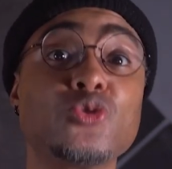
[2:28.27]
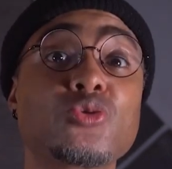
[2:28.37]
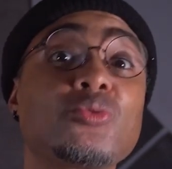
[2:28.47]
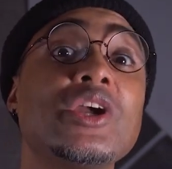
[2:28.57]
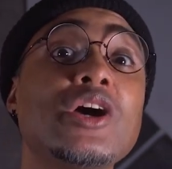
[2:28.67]

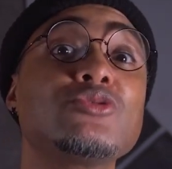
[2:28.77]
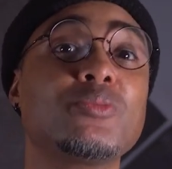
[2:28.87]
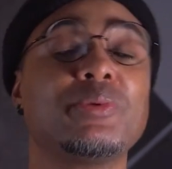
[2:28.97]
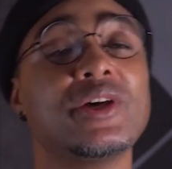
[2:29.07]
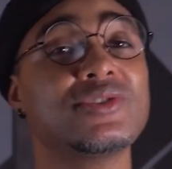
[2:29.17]

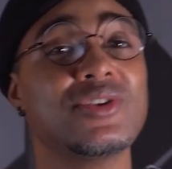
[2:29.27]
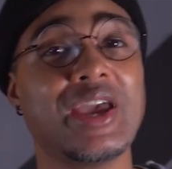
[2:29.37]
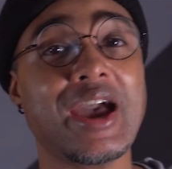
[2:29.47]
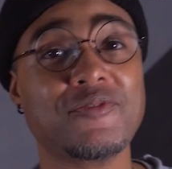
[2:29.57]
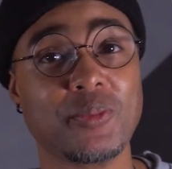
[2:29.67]
$300+ on
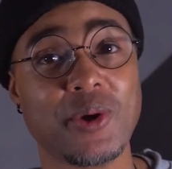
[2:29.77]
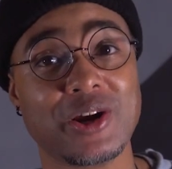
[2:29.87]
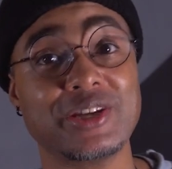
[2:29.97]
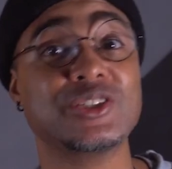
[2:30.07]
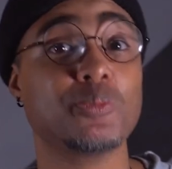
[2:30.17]
the
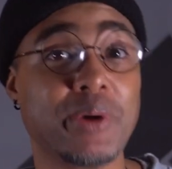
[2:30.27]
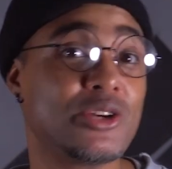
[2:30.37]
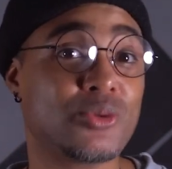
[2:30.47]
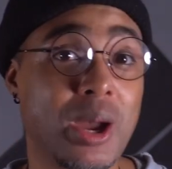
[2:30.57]
aftermarket despite